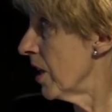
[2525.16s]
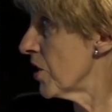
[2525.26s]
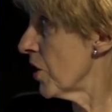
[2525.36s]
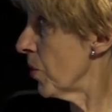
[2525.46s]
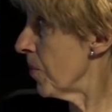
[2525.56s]

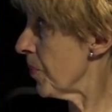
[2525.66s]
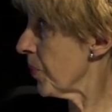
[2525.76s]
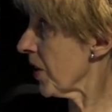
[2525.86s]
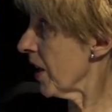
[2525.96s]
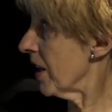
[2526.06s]
So
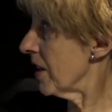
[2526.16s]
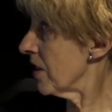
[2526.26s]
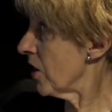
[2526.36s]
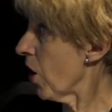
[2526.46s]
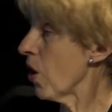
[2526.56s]

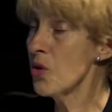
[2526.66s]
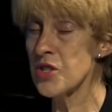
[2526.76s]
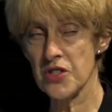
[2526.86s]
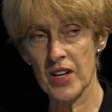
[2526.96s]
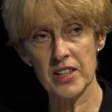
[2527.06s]
the whole
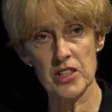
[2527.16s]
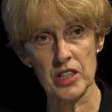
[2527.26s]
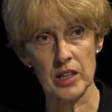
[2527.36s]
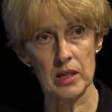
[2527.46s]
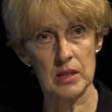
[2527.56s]

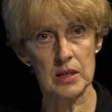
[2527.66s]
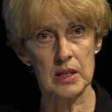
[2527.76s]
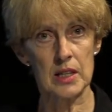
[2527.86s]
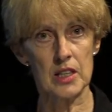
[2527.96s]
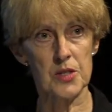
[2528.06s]
strategy
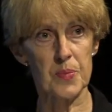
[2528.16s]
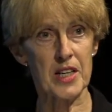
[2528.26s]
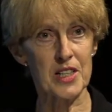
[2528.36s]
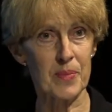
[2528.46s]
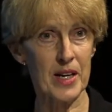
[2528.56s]
that's
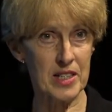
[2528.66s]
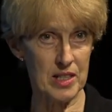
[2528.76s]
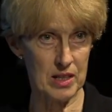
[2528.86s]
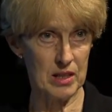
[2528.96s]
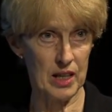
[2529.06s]
being
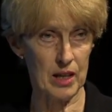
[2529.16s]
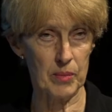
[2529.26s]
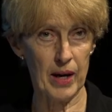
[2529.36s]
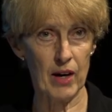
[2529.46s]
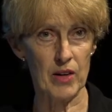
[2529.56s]
debated
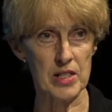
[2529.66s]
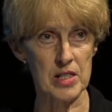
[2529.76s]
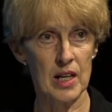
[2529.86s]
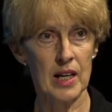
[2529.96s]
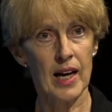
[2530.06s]
in
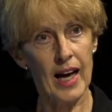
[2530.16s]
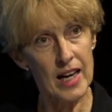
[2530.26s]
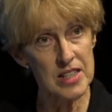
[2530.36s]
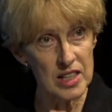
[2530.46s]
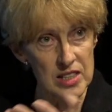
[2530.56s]
Paris
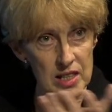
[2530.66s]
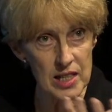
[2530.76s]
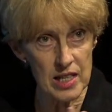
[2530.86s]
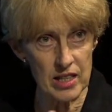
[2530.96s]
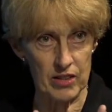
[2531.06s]
has
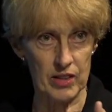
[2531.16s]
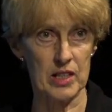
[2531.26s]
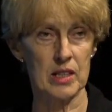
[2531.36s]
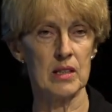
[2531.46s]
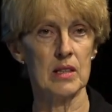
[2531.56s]
underneath
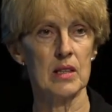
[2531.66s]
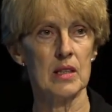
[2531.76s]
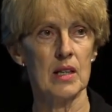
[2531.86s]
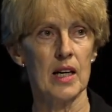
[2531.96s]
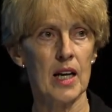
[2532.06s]
it
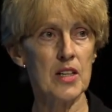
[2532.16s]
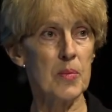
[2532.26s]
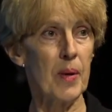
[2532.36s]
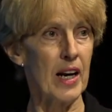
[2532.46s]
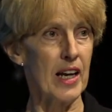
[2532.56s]
an
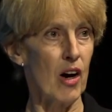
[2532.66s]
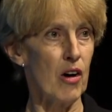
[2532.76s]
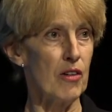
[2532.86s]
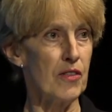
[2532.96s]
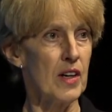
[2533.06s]
underbelly
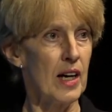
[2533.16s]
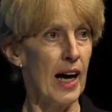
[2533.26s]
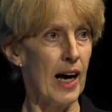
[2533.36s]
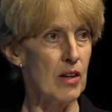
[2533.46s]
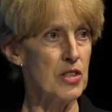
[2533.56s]
of
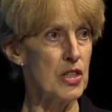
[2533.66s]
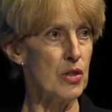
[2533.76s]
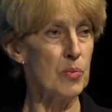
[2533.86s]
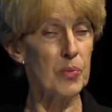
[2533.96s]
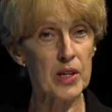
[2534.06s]
how do
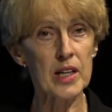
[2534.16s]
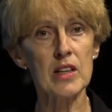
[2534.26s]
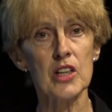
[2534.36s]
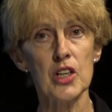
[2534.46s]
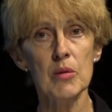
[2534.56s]
you
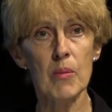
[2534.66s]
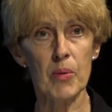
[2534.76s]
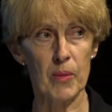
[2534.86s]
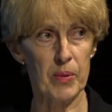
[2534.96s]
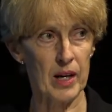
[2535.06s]
bring the human
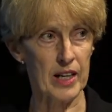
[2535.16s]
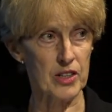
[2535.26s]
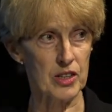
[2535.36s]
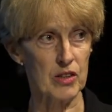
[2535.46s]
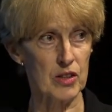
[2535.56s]

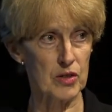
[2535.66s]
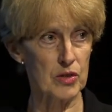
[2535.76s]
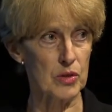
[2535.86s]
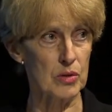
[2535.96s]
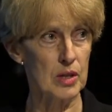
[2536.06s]
population
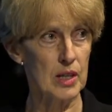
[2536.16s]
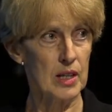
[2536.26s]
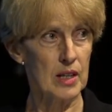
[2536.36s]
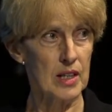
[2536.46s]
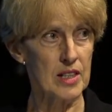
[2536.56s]
through
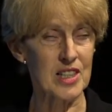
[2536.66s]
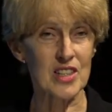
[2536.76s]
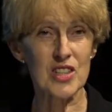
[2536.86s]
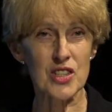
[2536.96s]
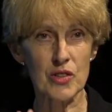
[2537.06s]
these
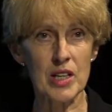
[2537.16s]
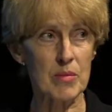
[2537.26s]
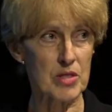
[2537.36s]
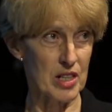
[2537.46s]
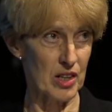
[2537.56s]

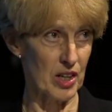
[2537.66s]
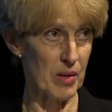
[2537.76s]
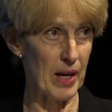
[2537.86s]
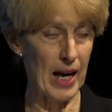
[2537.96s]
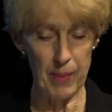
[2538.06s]
extremes that are going
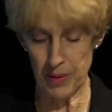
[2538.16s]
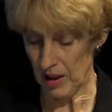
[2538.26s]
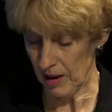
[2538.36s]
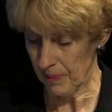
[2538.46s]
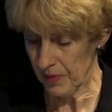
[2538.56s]
to be
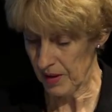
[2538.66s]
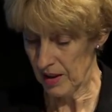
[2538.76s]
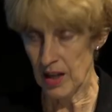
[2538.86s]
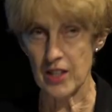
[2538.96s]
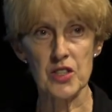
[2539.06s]
happening
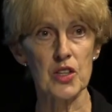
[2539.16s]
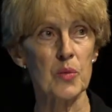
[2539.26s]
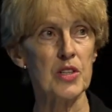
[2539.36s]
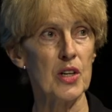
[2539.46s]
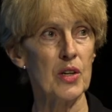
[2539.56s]
and so
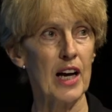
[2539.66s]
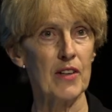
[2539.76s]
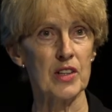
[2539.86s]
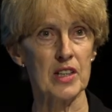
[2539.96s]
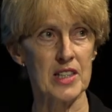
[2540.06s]
that we don't
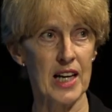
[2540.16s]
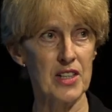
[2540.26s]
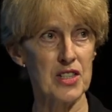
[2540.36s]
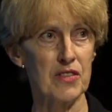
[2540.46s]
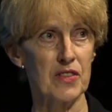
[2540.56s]
have the
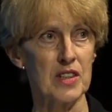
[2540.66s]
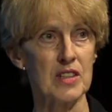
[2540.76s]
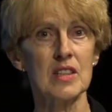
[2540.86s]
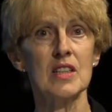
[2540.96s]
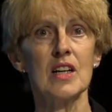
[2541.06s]

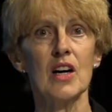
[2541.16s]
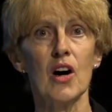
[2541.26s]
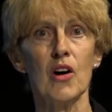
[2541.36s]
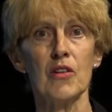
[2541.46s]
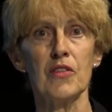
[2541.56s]
catastrophes
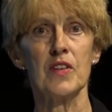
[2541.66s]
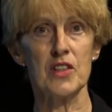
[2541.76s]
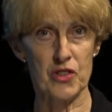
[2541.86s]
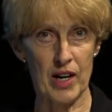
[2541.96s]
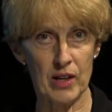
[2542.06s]
of
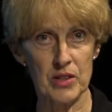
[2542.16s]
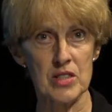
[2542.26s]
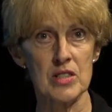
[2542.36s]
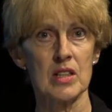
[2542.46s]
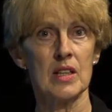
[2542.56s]

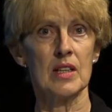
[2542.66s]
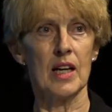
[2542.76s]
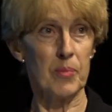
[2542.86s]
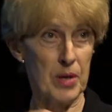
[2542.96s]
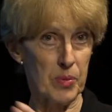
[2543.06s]
droughts
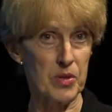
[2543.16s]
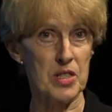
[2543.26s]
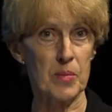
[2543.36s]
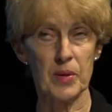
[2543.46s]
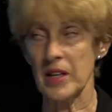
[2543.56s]
and people
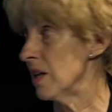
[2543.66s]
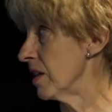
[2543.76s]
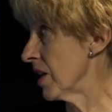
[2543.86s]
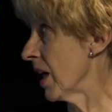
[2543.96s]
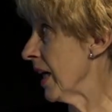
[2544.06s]
simply
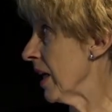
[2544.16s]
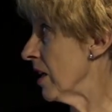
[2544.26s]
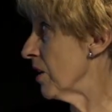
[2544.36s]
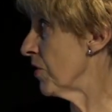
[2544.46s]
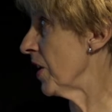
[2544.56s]
dying
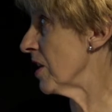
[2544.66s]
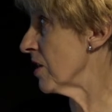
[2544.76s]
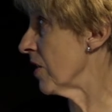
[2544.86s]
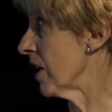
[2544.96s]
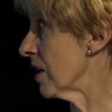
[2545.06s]
in the
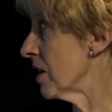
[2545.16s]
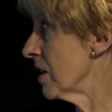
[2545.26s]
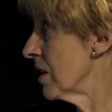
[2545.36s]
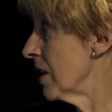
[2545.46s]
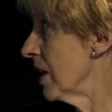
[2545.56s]
face of that.